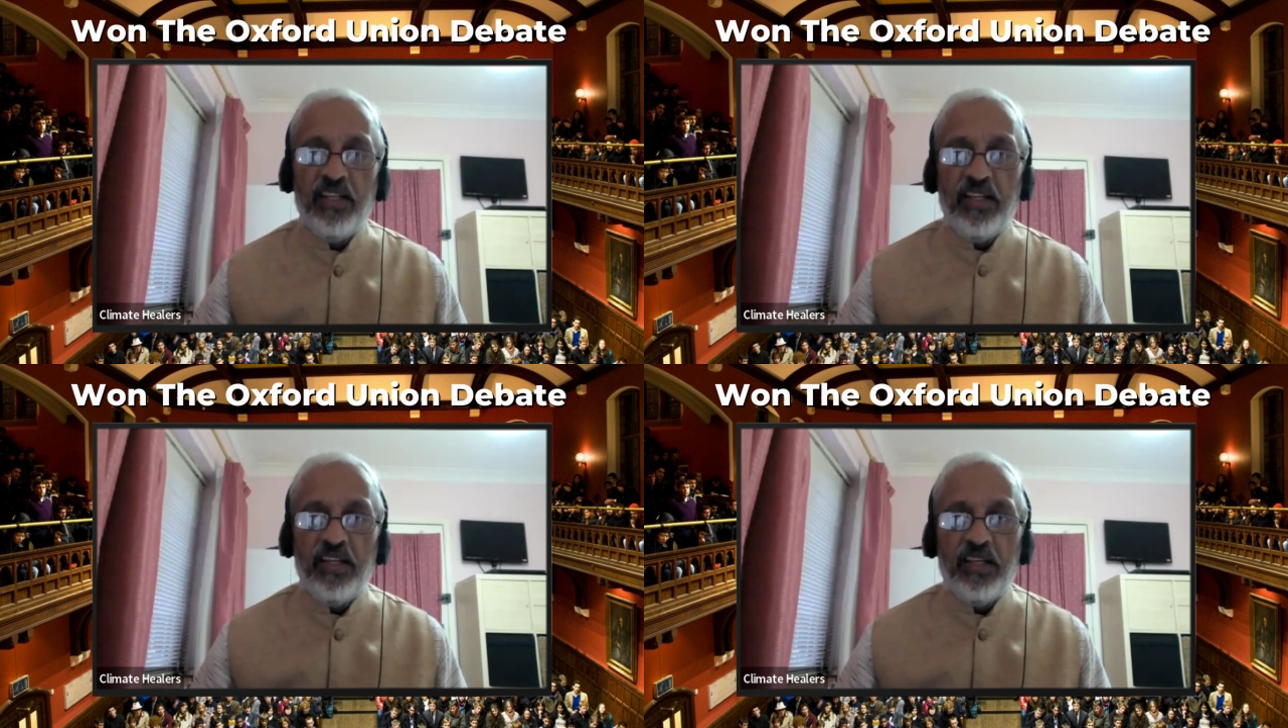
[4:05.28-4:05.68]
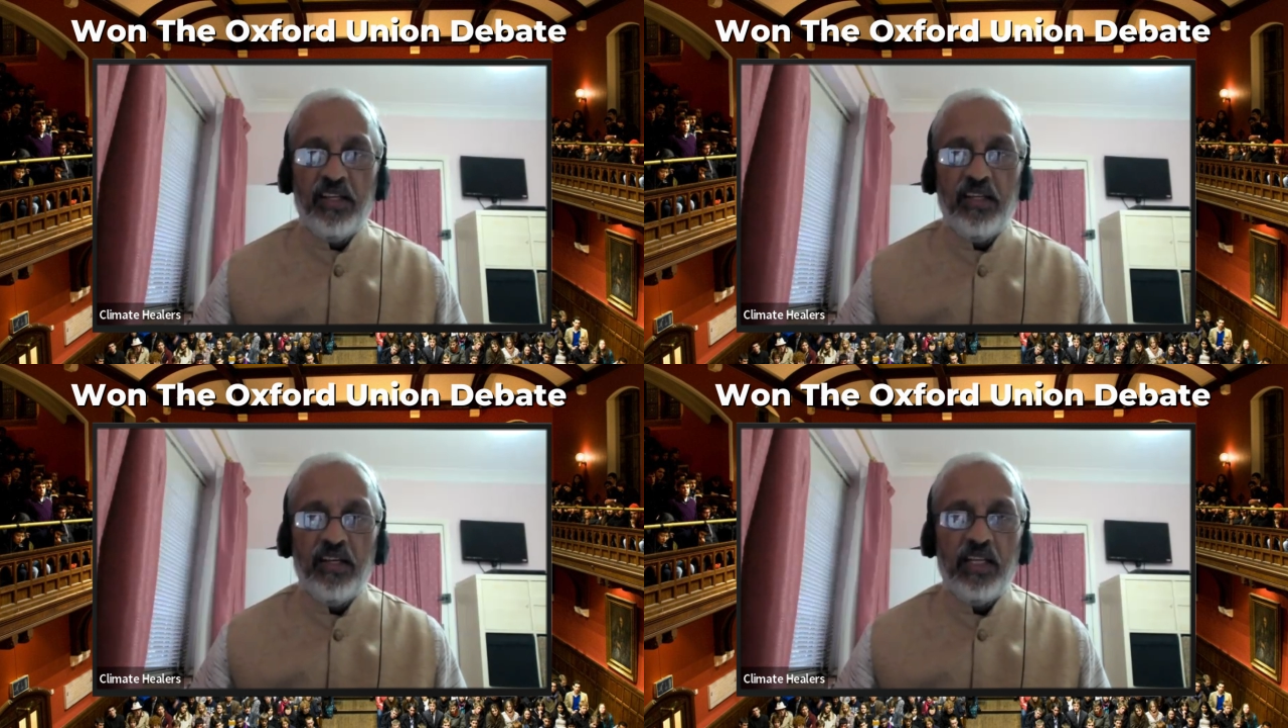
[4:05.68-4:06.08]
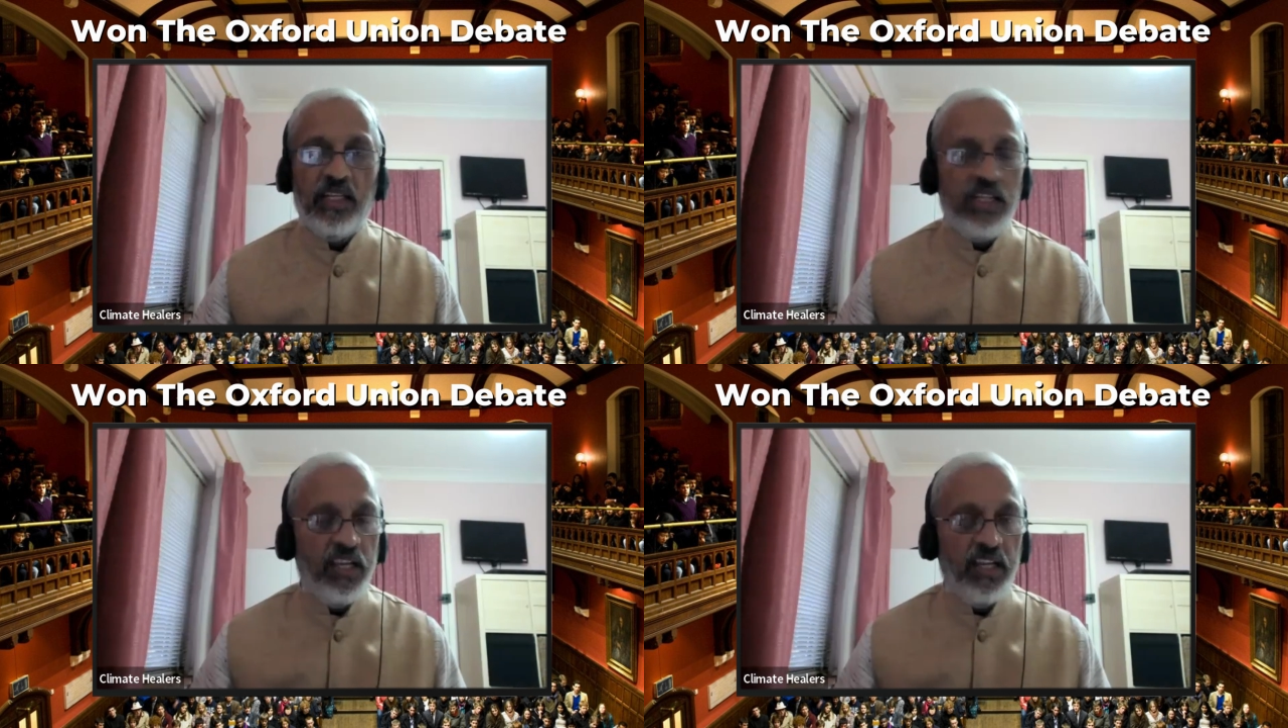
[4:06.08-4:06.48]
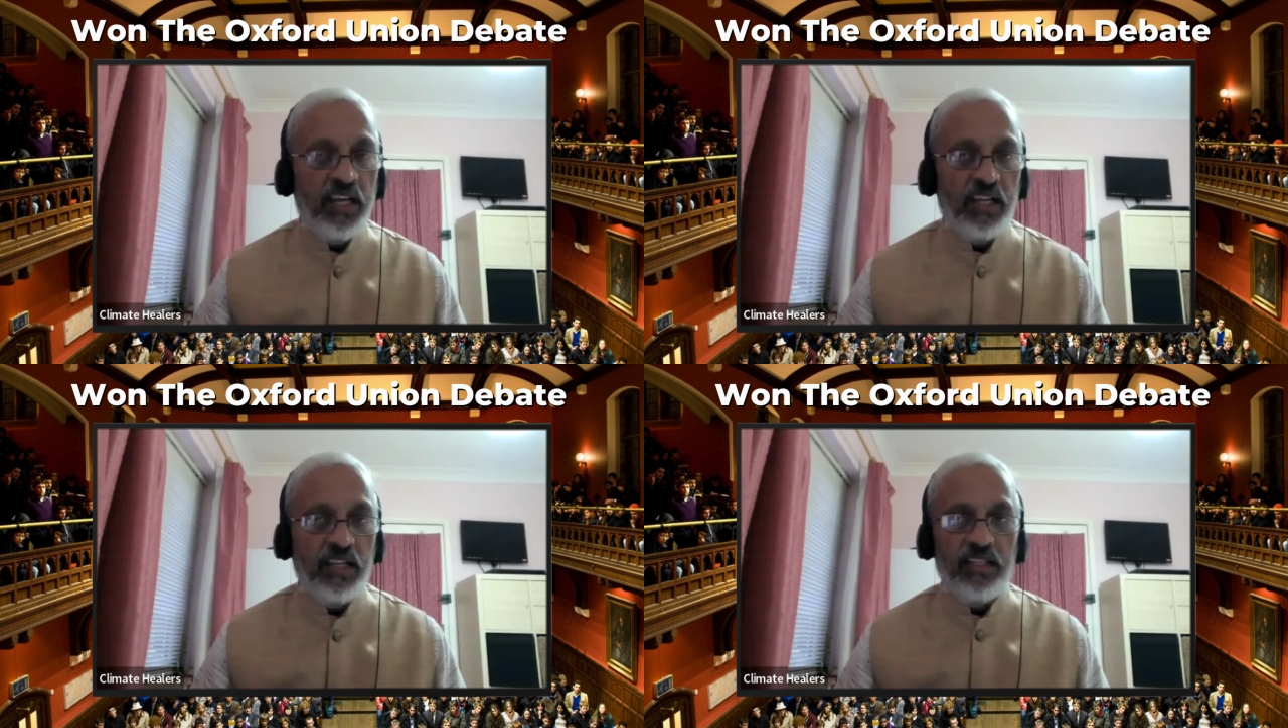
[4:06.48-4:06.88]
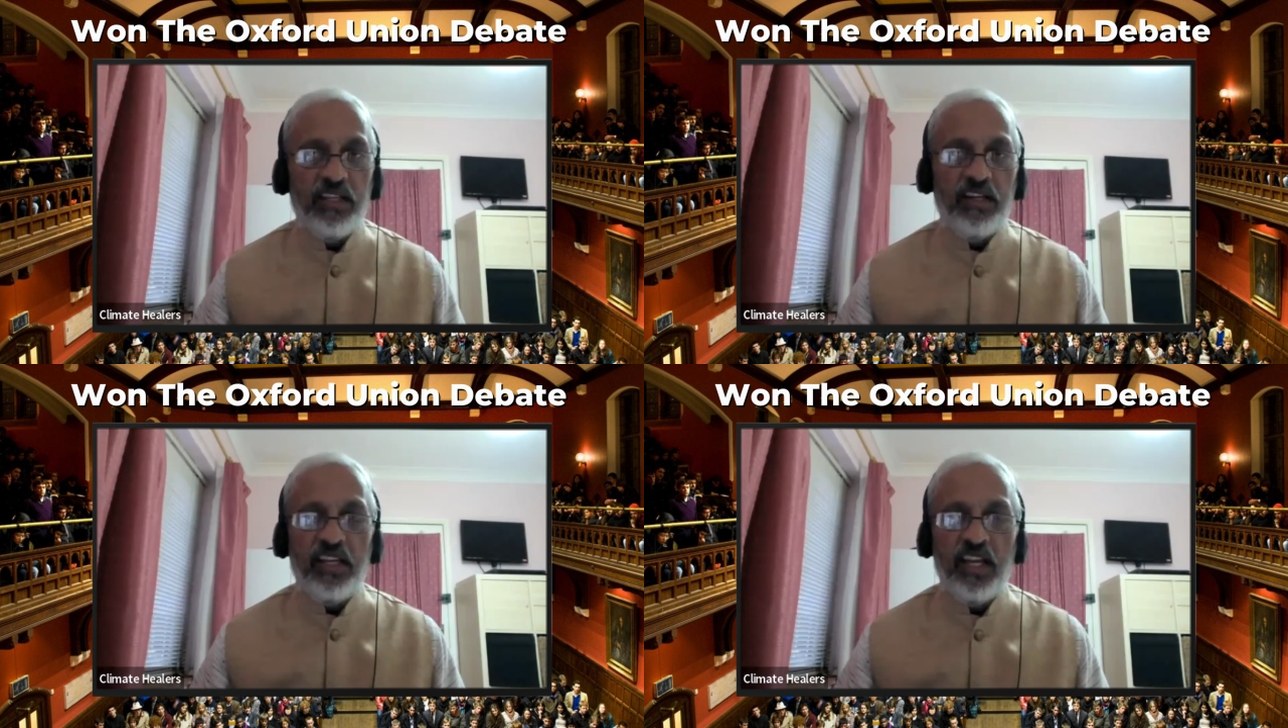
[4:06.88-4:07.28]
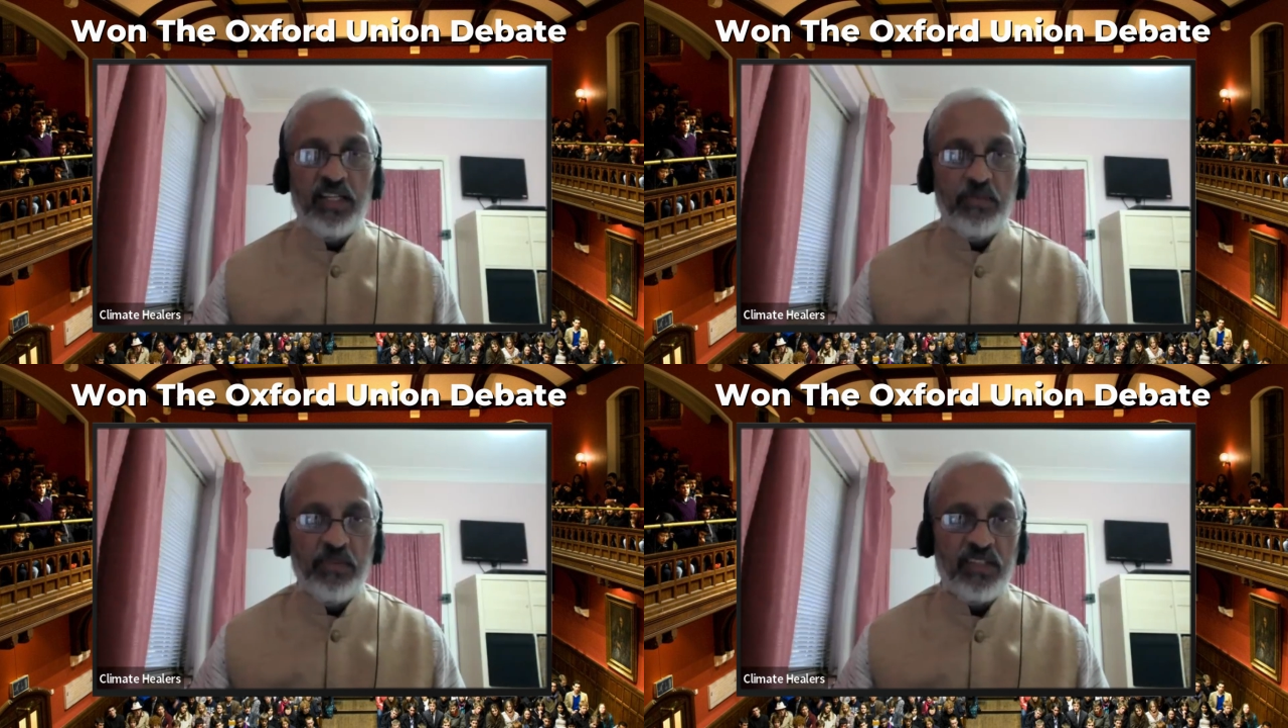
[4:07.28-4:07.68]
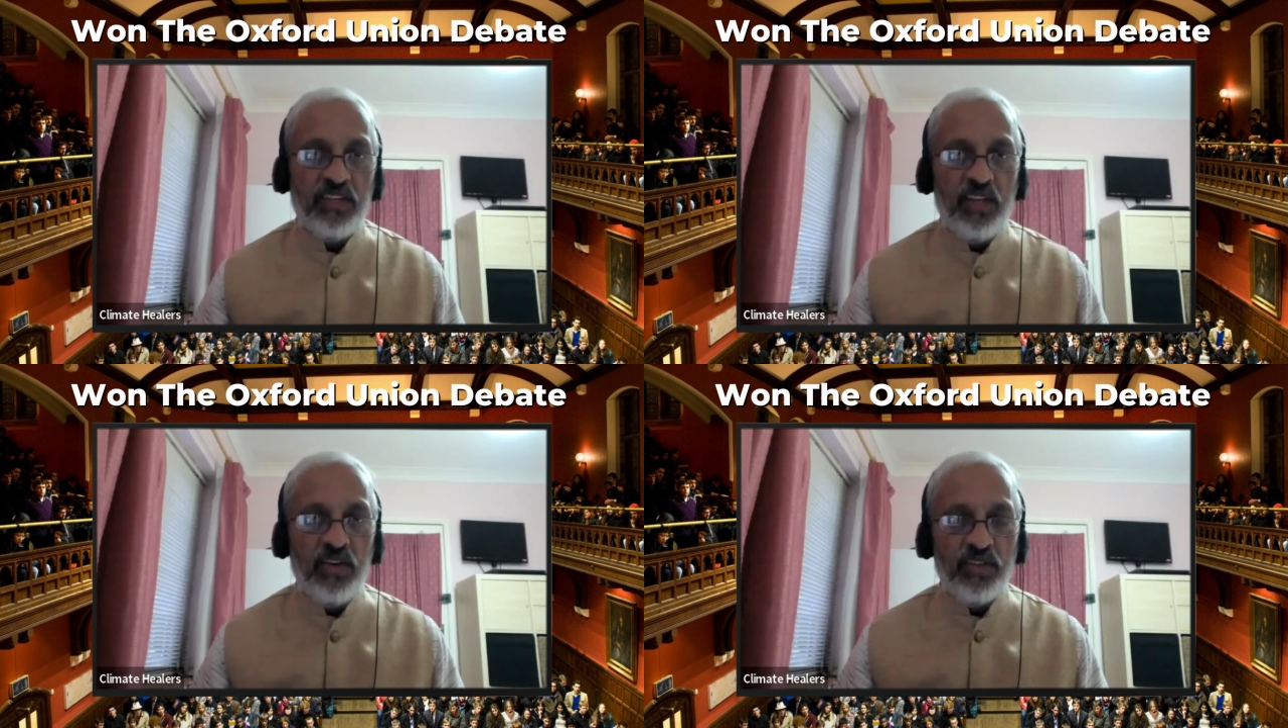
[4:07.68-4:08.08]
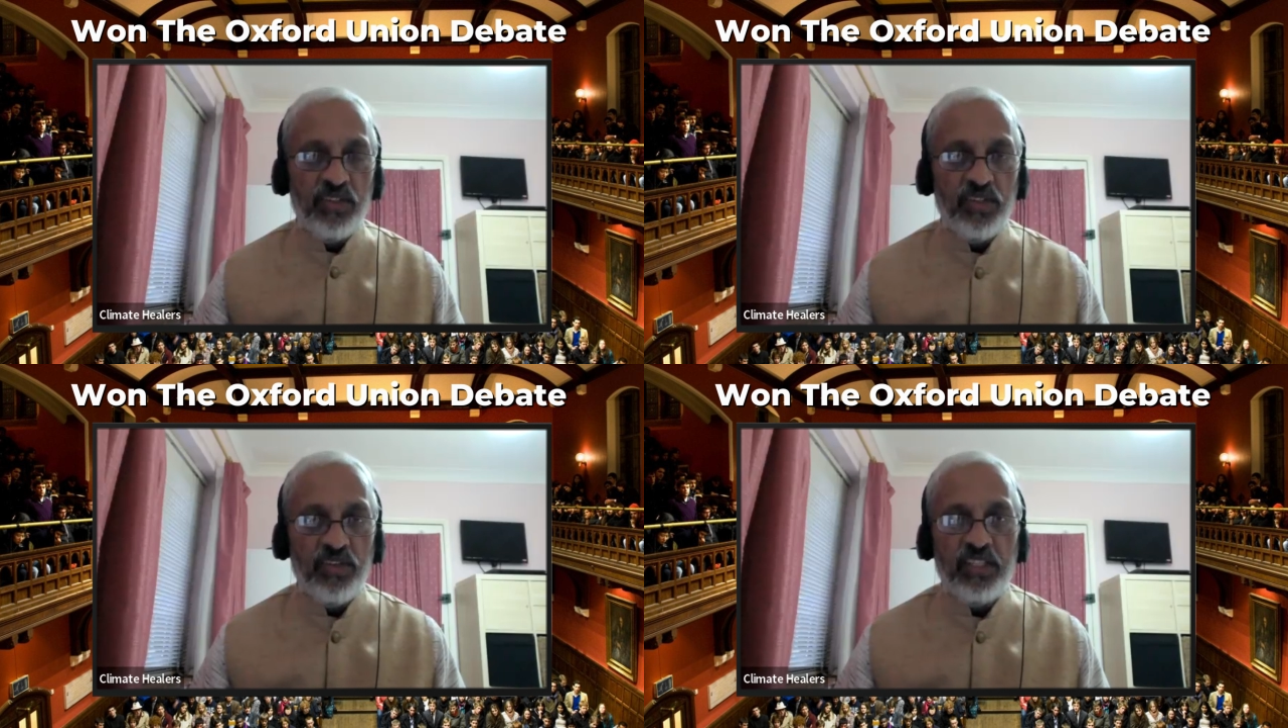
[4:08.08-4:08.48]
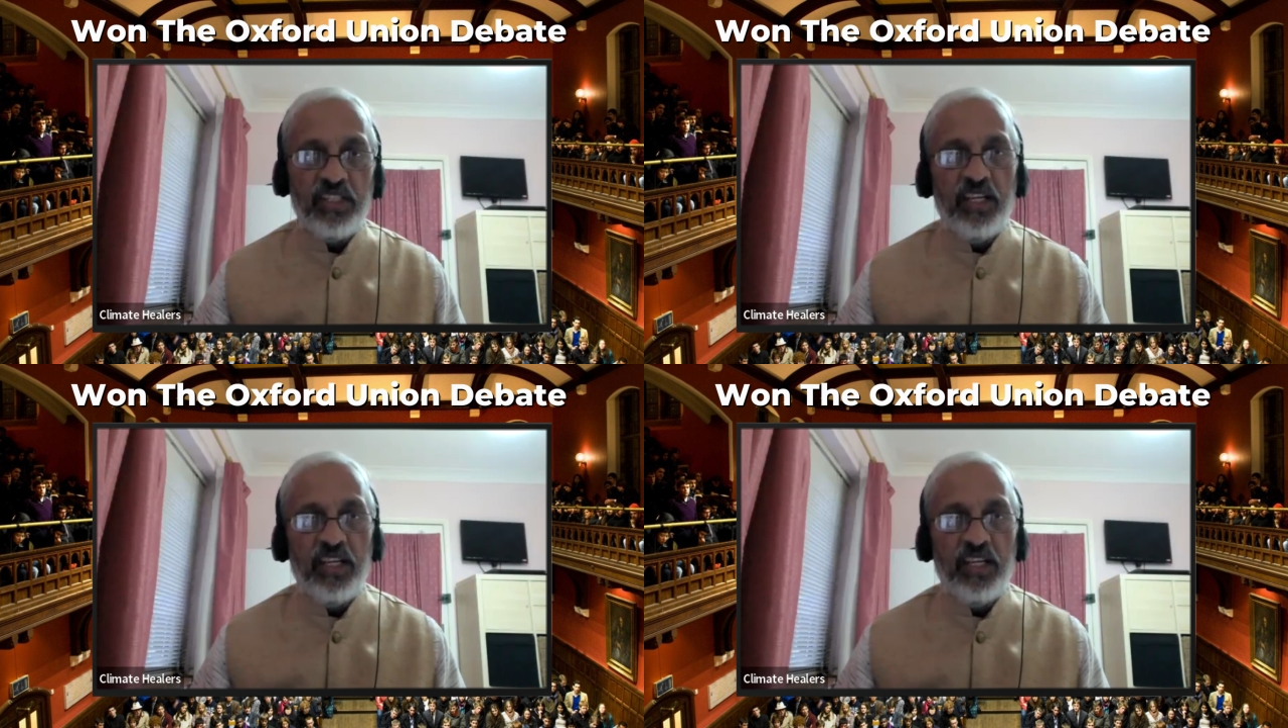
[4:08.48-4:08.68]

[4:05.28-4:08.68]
And Earthling Ed had other engagements, so he couldn't do it.